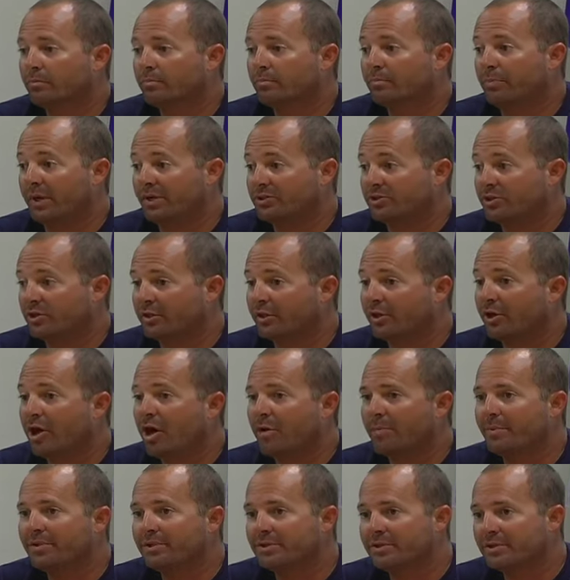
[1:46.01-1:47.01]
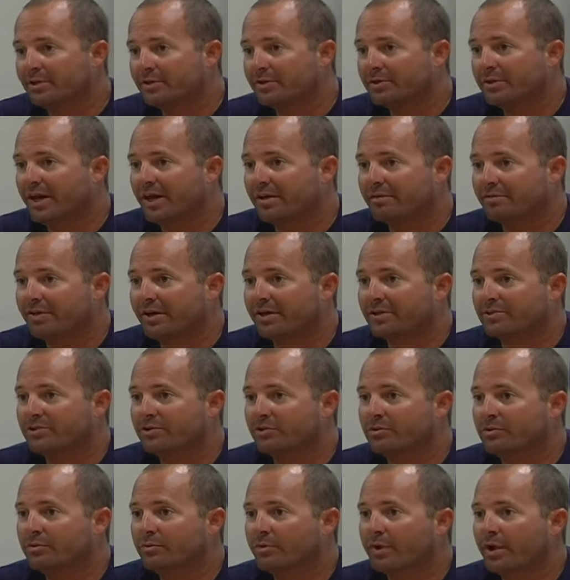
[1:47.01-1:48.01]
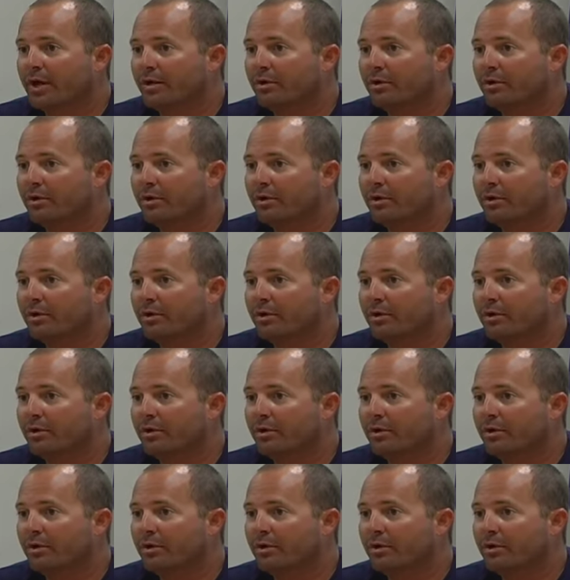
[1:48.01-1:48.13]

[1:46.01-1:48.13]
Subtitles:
basically commandeered that vessel